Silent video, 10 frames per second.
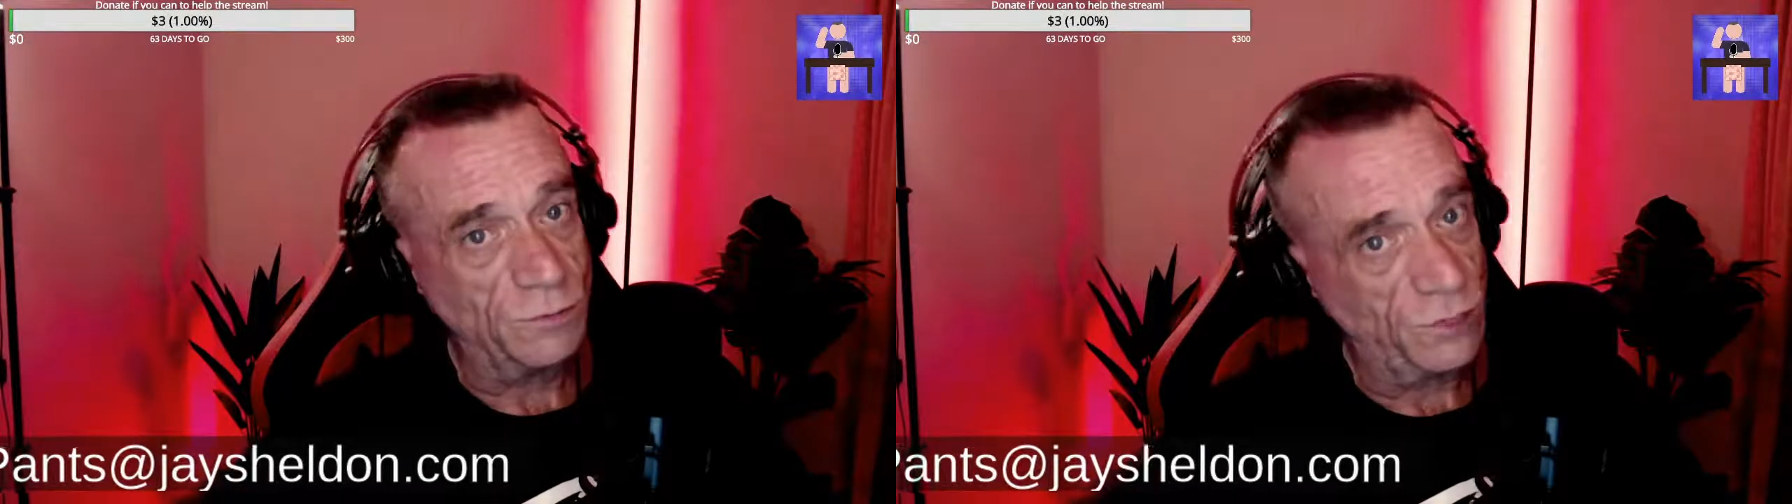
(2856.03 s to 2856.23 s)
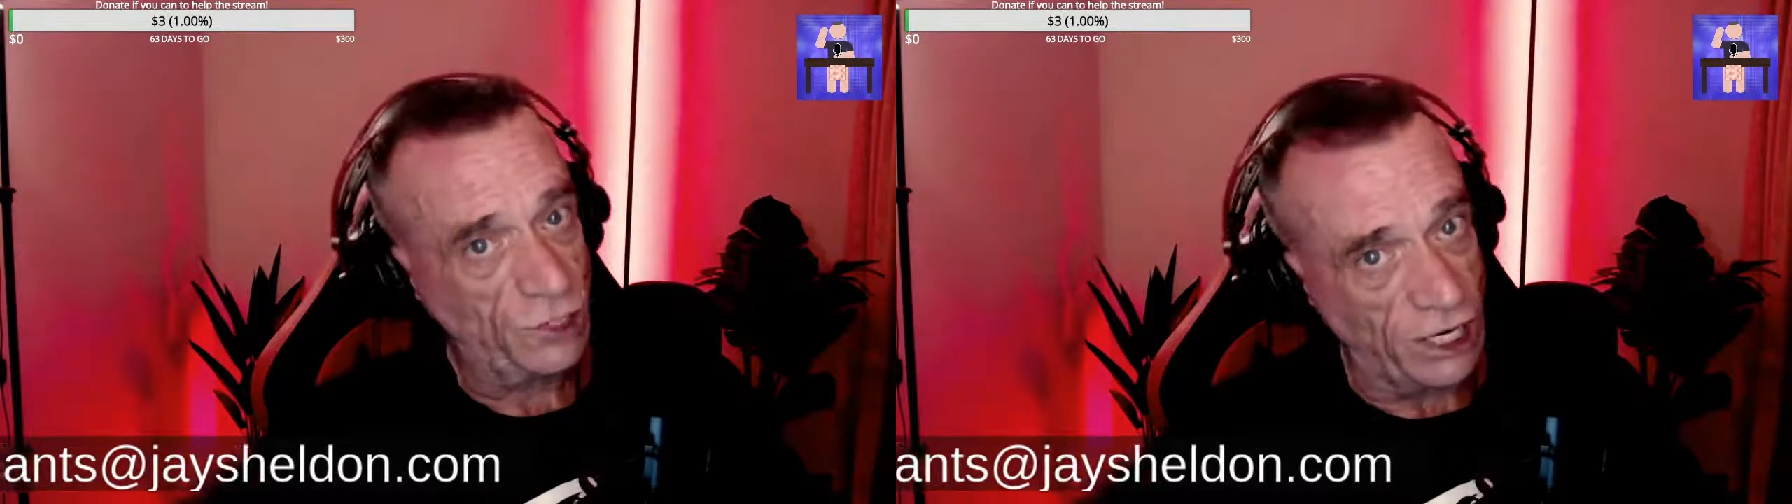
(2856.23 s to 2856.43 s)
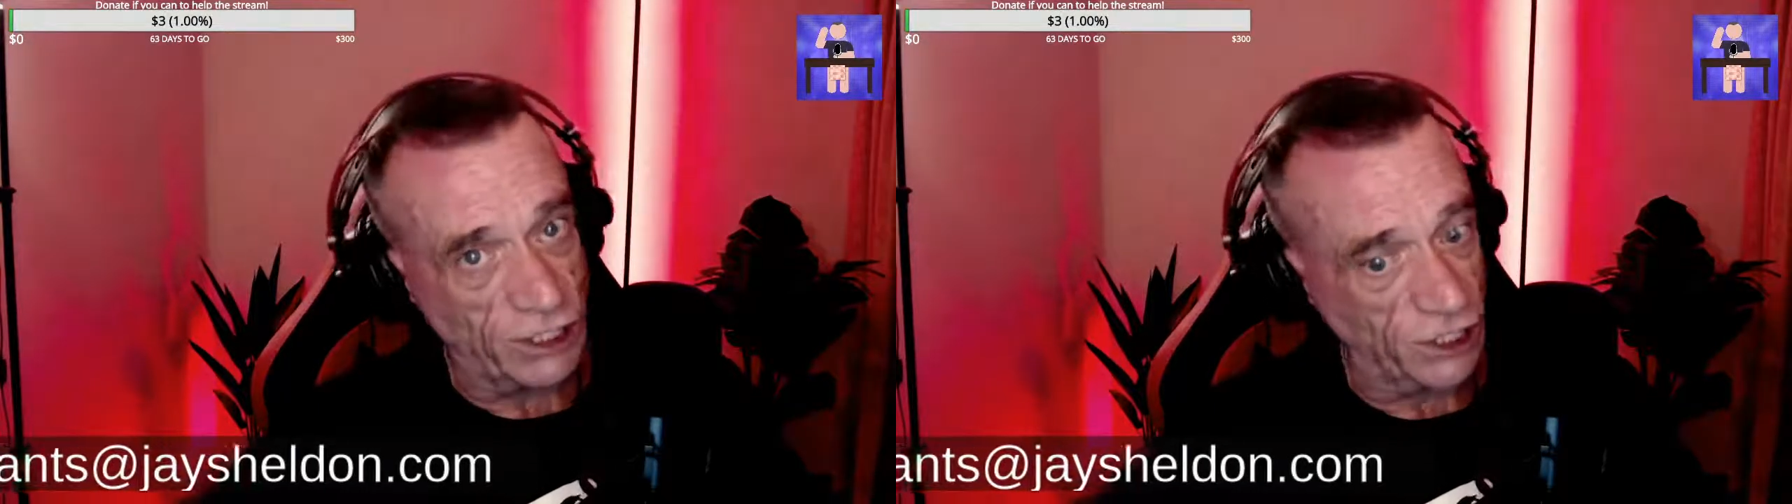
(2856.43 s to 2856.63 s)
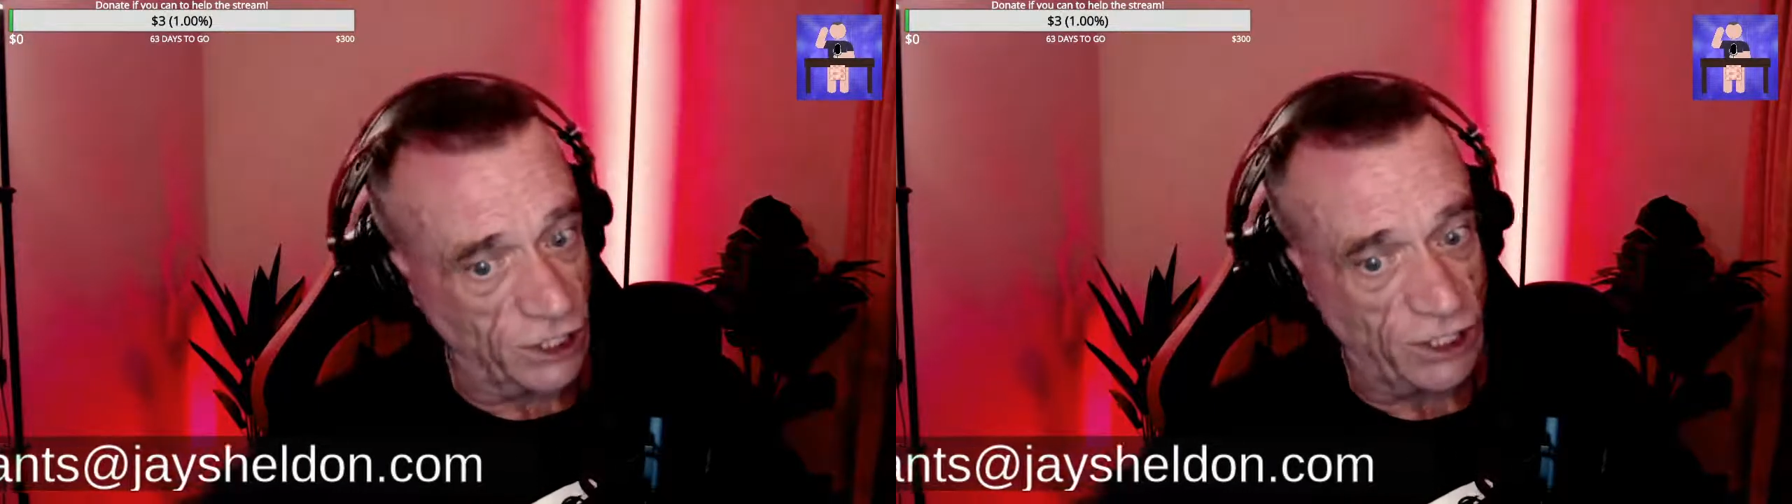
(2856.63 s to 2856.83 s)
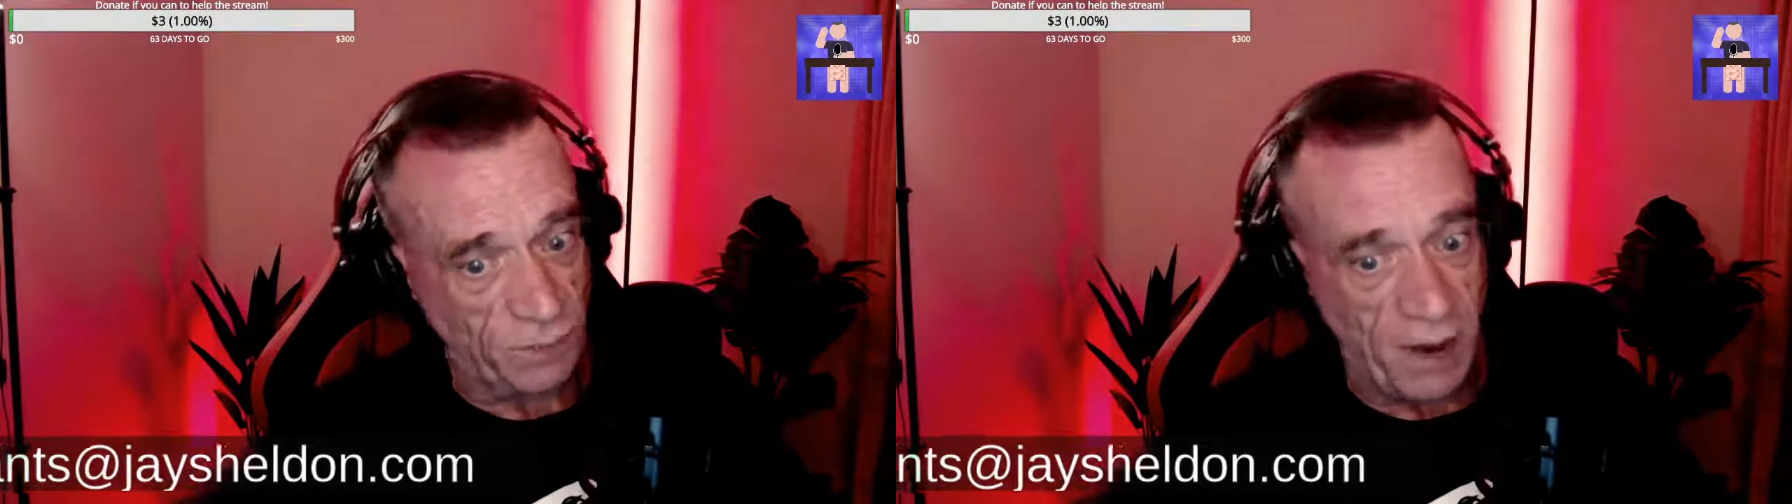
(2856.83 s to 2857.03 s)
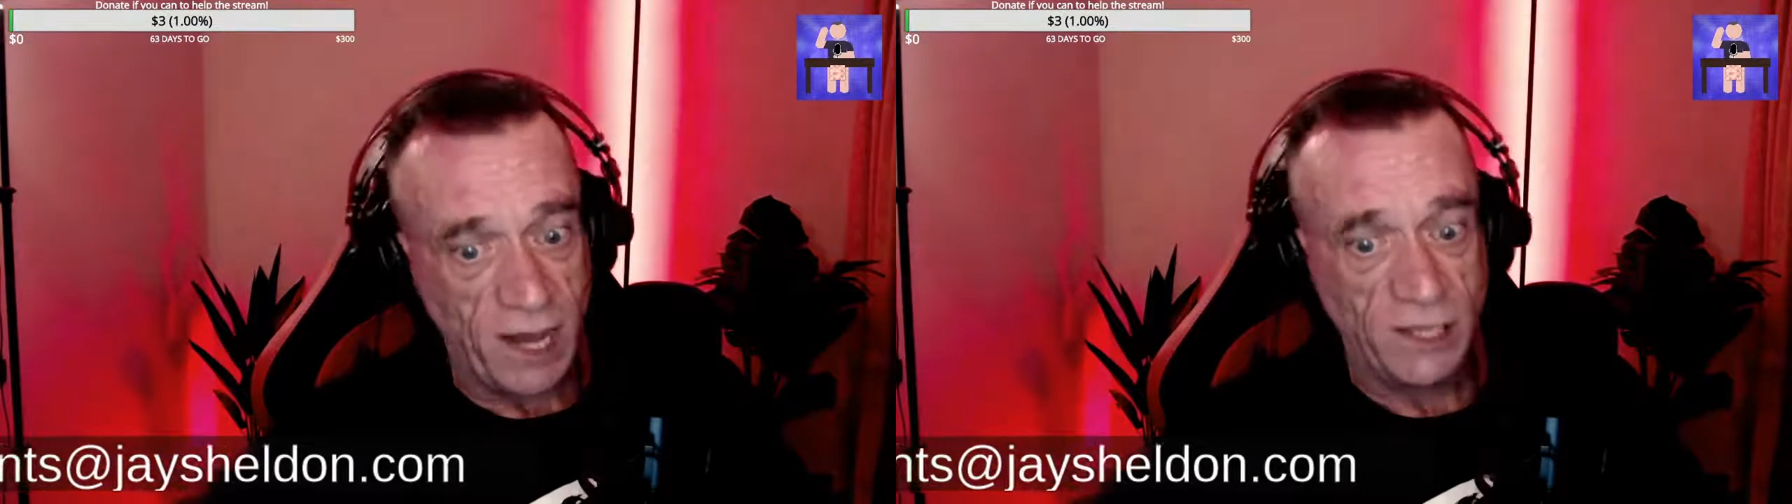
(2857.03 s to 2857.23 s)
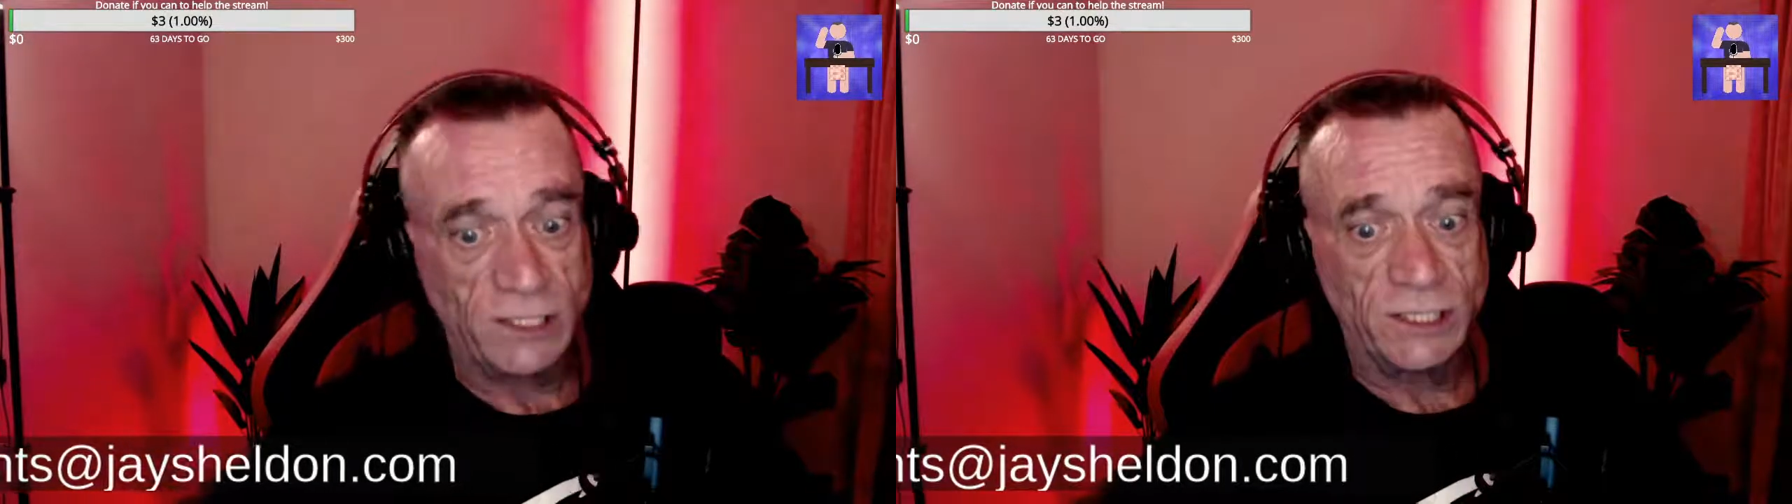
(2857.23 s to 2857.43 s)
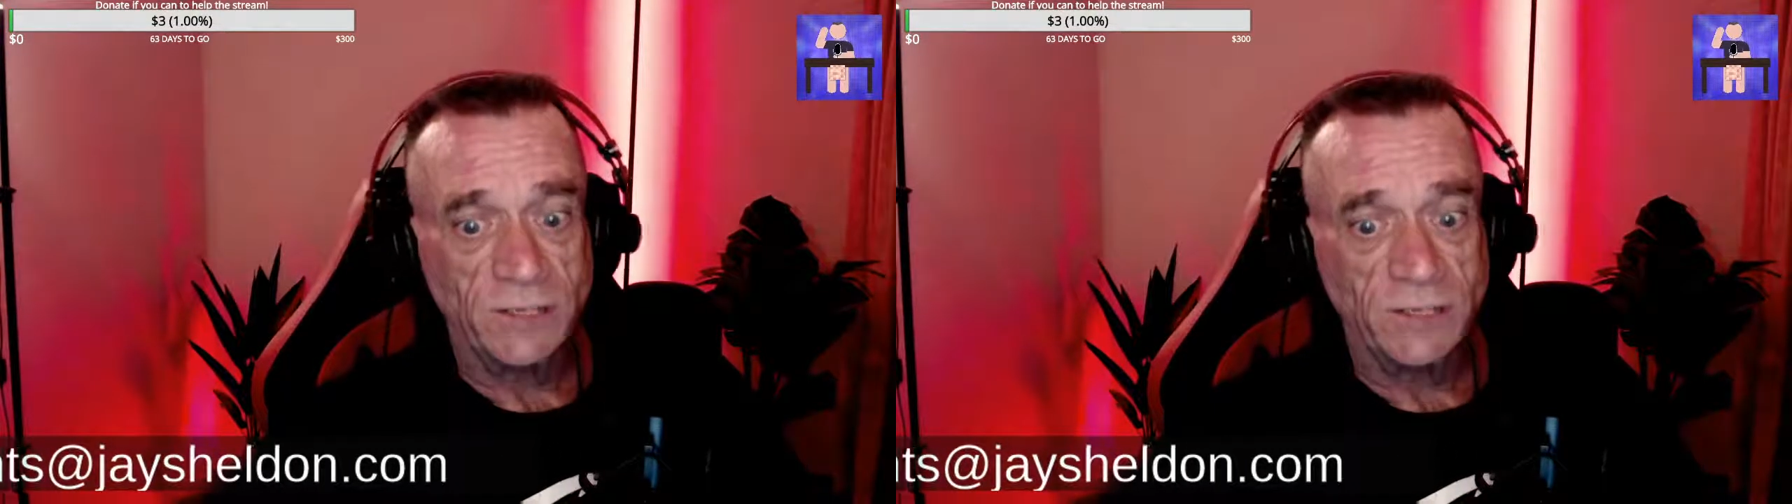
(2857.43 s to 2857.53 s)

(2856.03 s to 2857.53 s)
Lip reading: changes its pace,